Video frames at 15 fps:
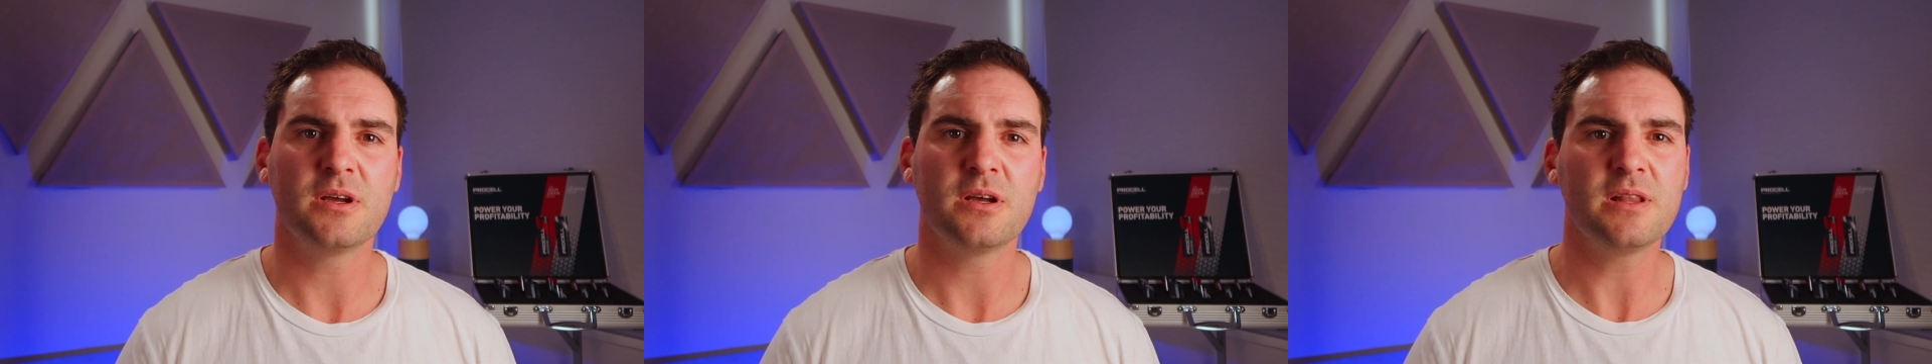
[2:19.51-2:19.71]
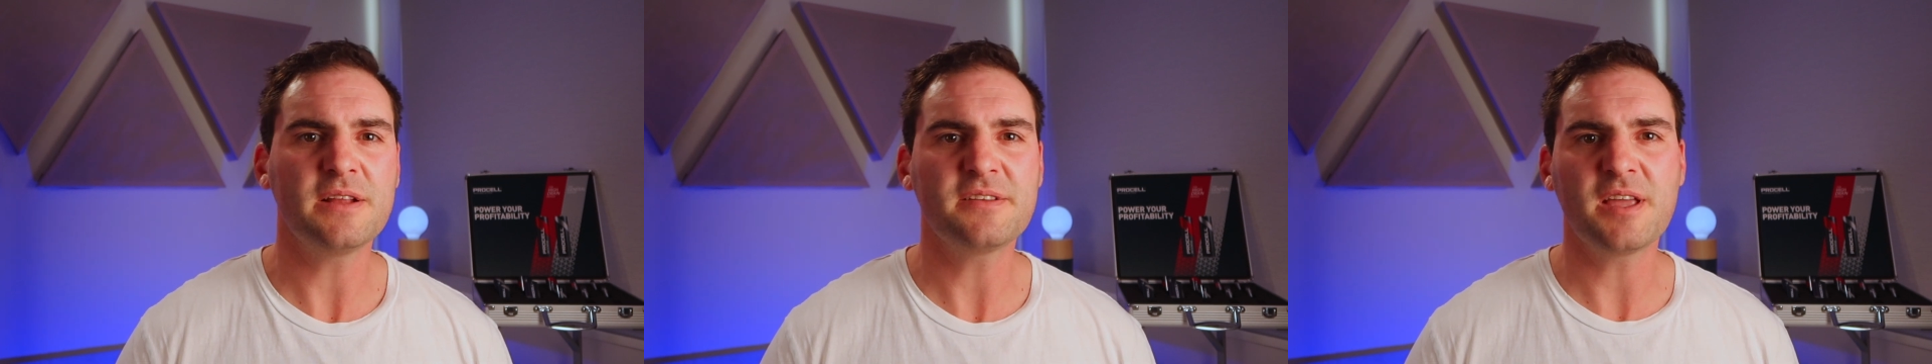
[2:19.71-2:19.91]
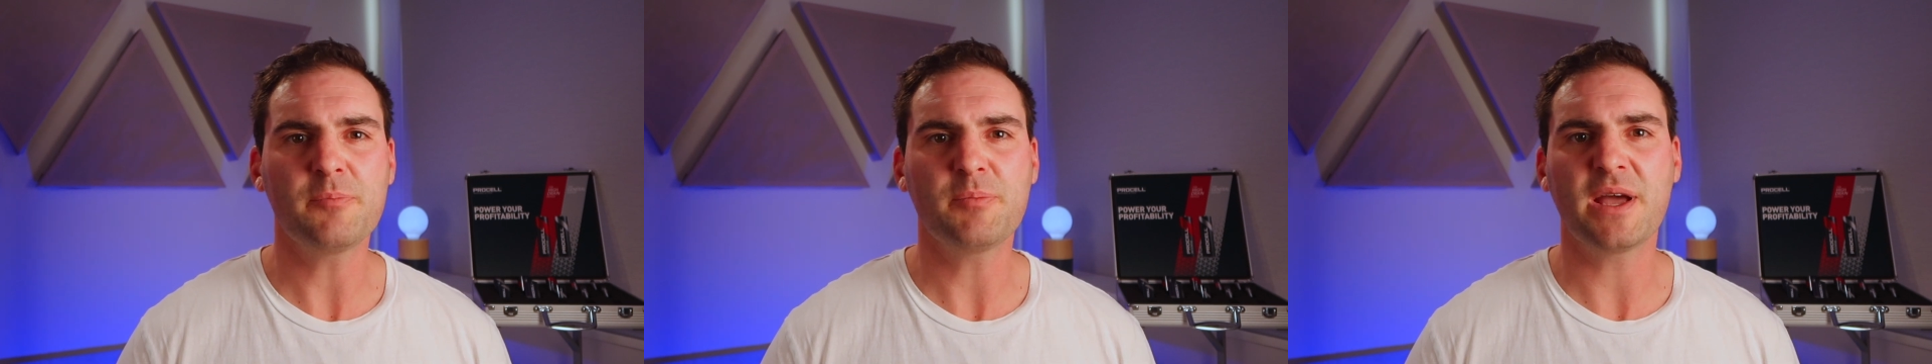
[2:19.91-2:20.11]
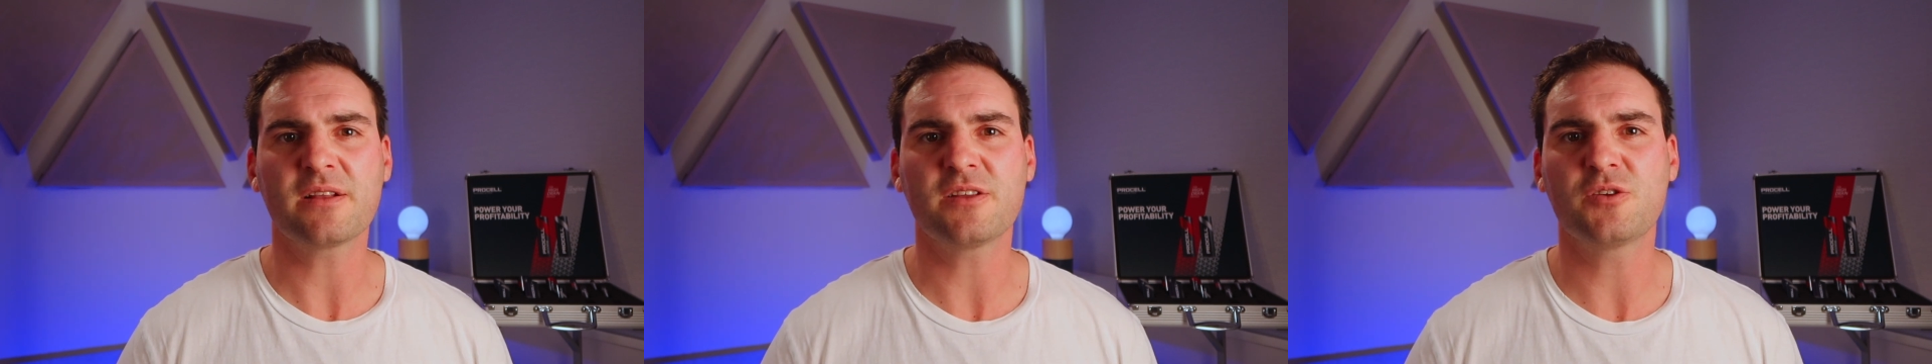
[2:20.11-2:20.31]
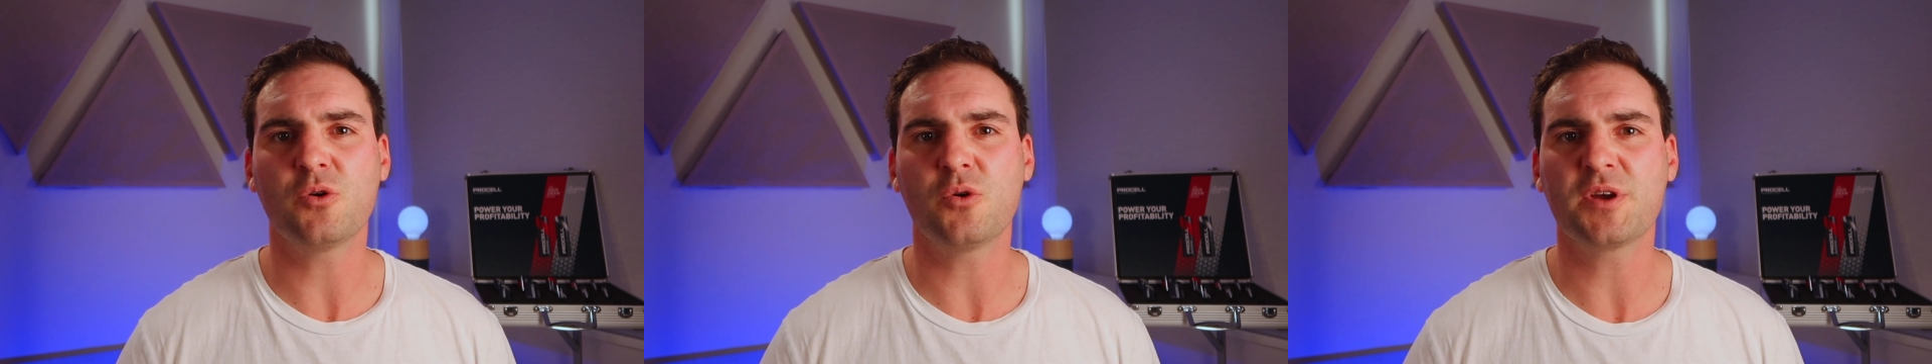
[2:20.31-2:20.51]
let's get back
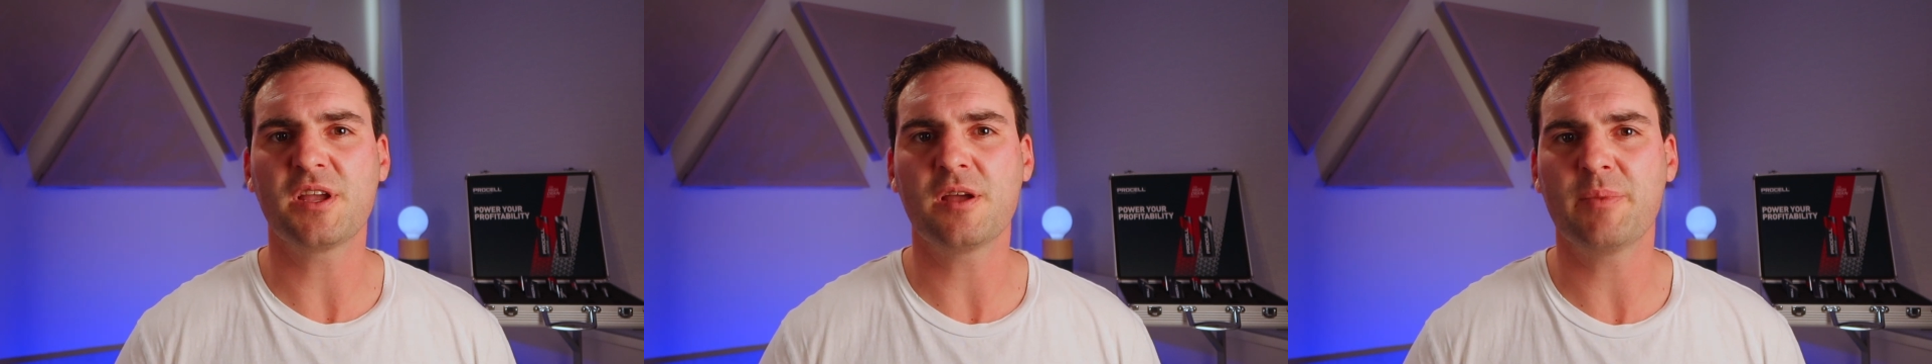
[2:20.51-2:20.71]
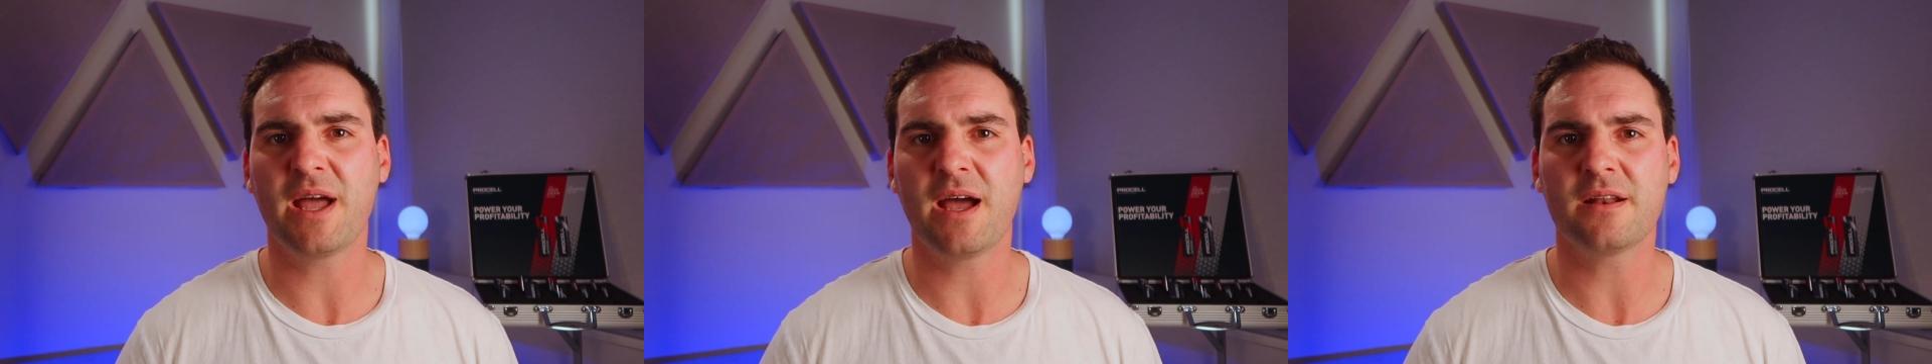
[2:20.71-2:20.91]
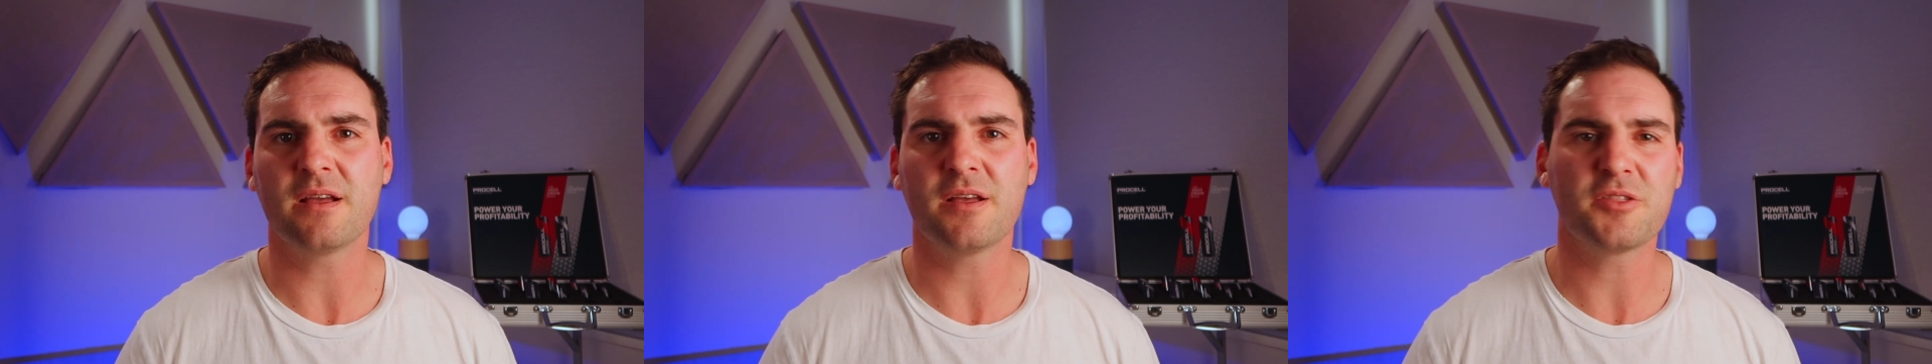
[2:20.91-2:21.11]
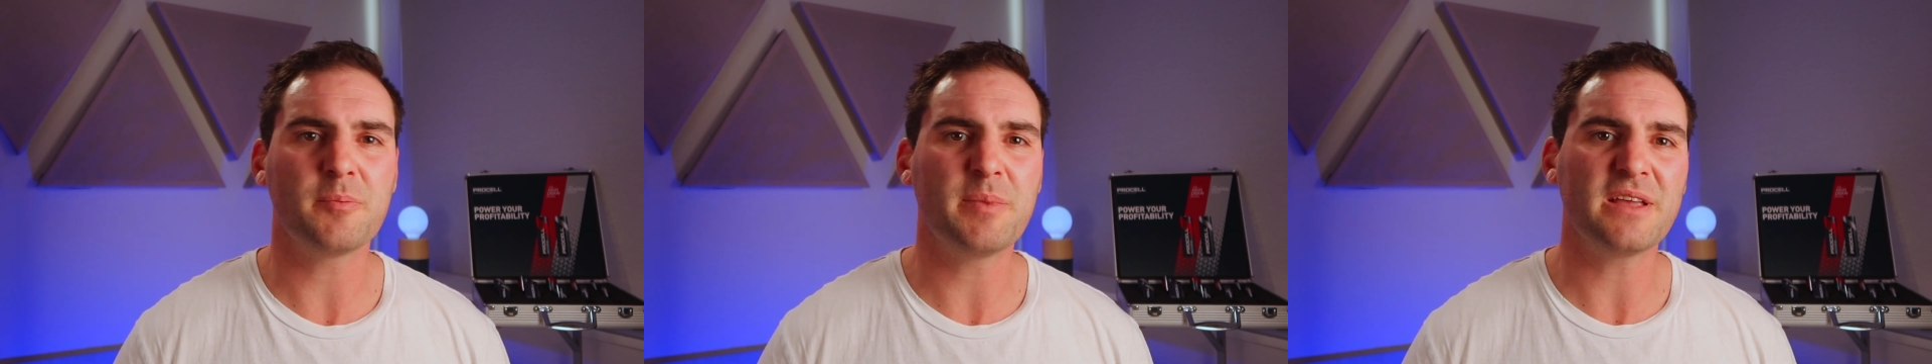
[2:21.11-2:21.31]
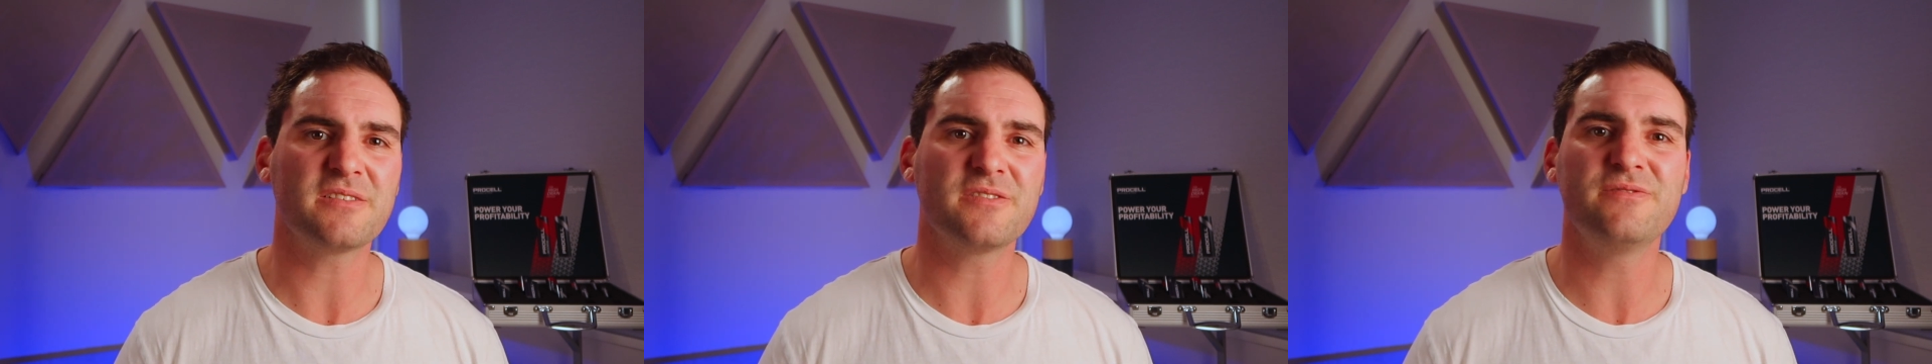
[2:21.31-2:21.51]
to talking about the
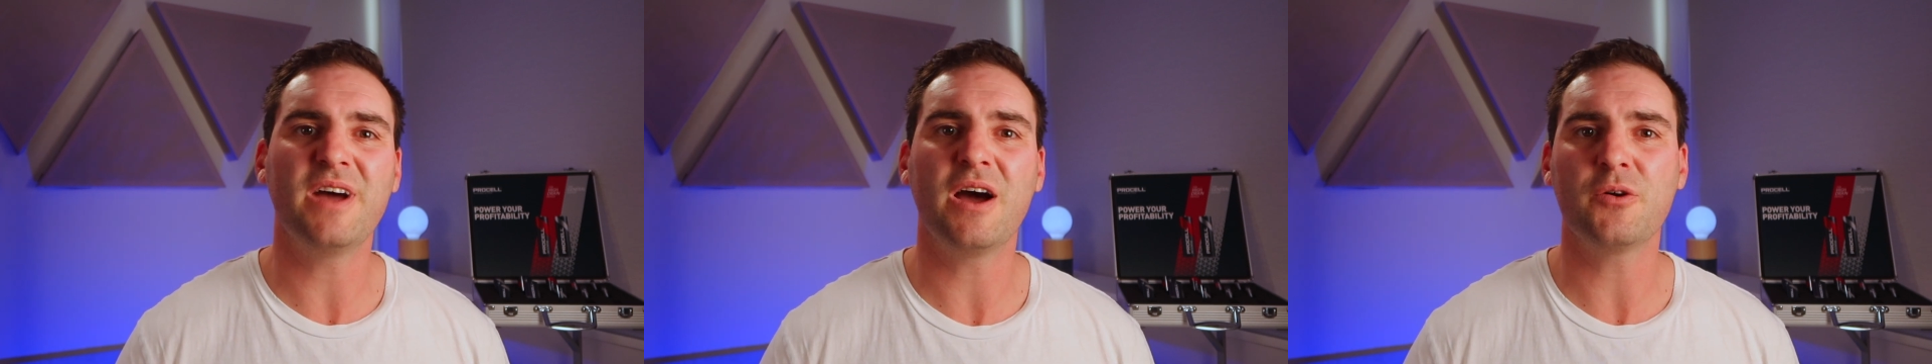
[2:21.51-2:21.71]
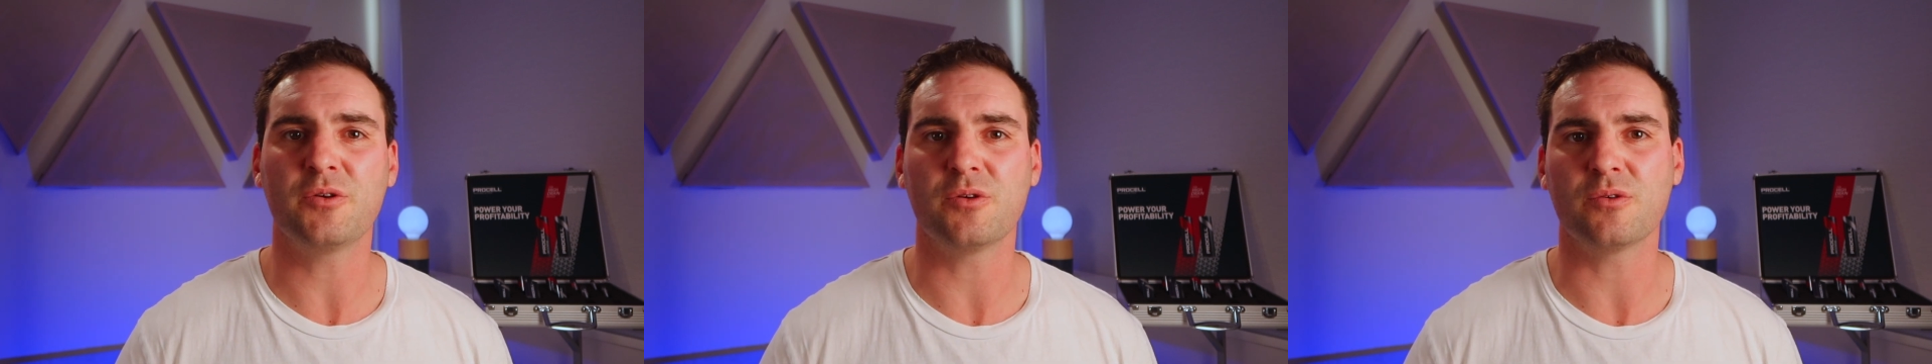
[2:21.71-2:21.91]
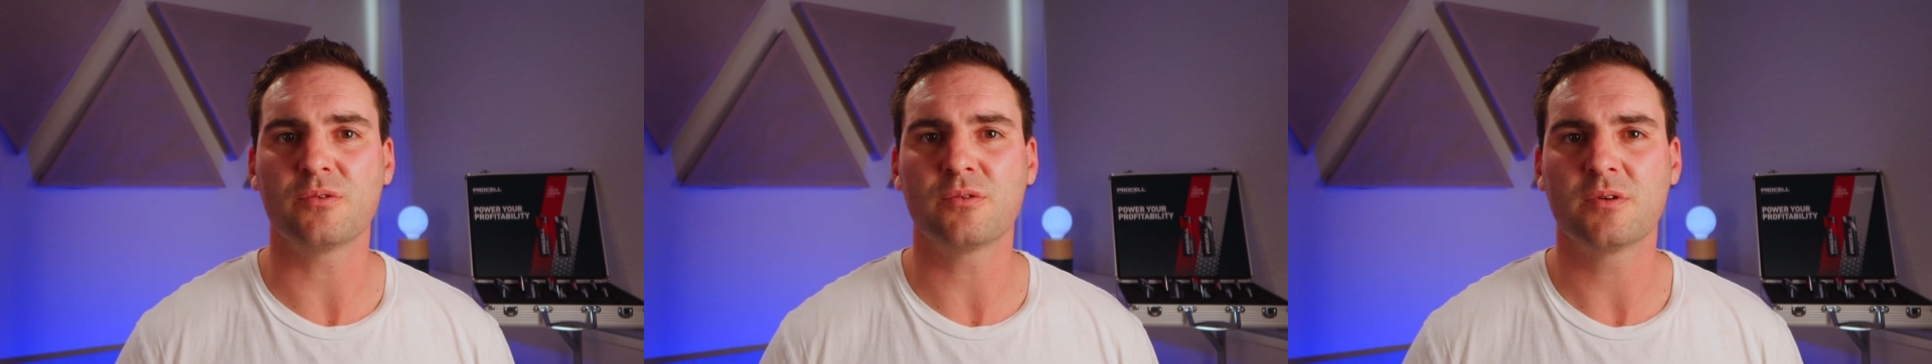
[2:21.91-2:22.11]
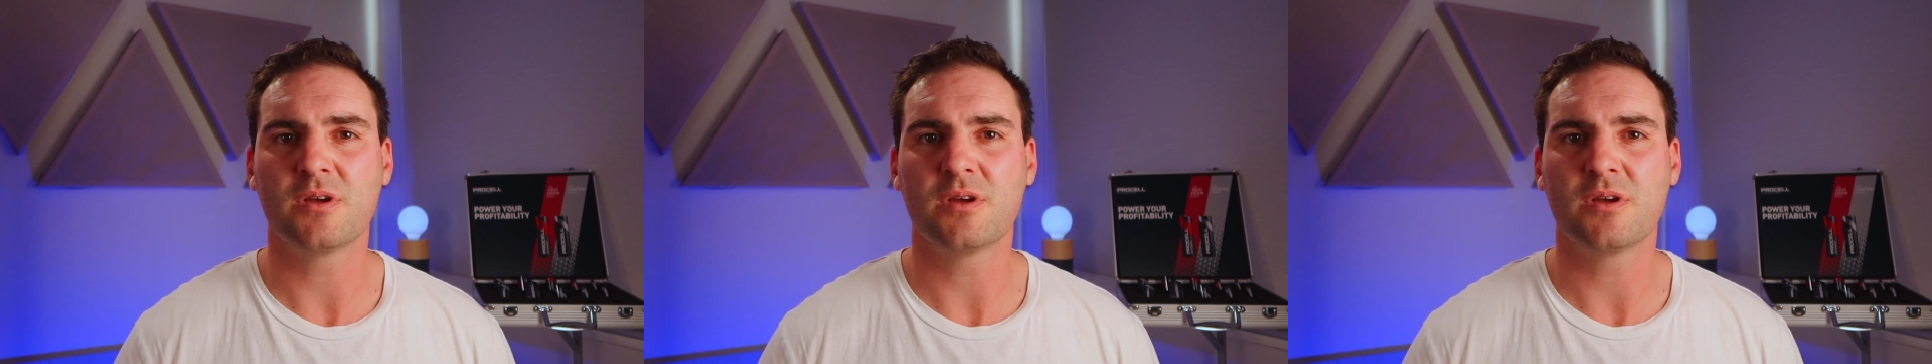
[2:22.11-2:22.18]
best value.